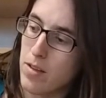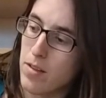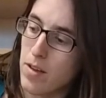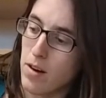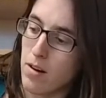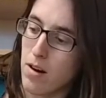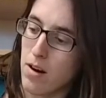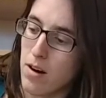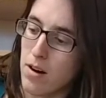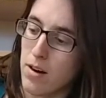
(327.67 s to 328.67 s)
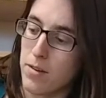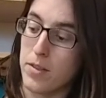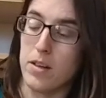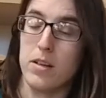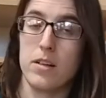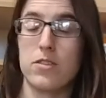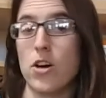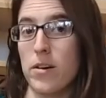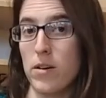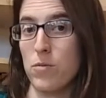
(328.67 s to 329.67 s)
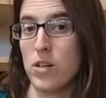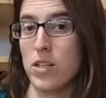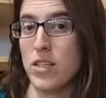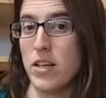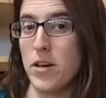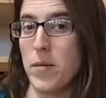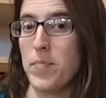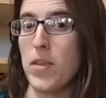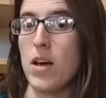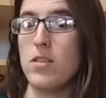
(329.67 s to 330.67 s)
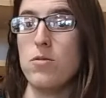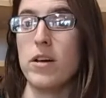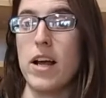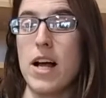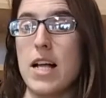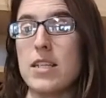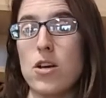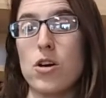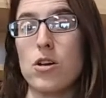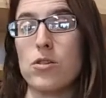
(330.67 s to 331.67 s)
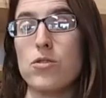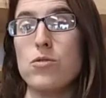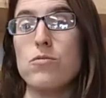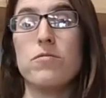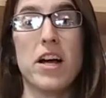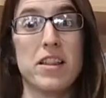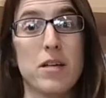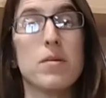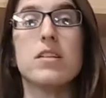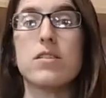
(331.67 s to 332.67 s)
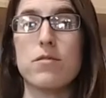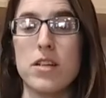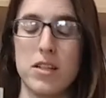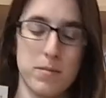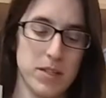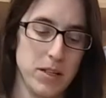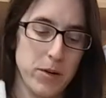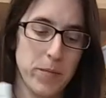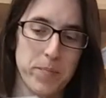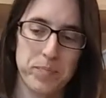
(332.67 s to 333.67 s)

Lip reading: there are the target words here, and you can ask her to find them and to read them to you.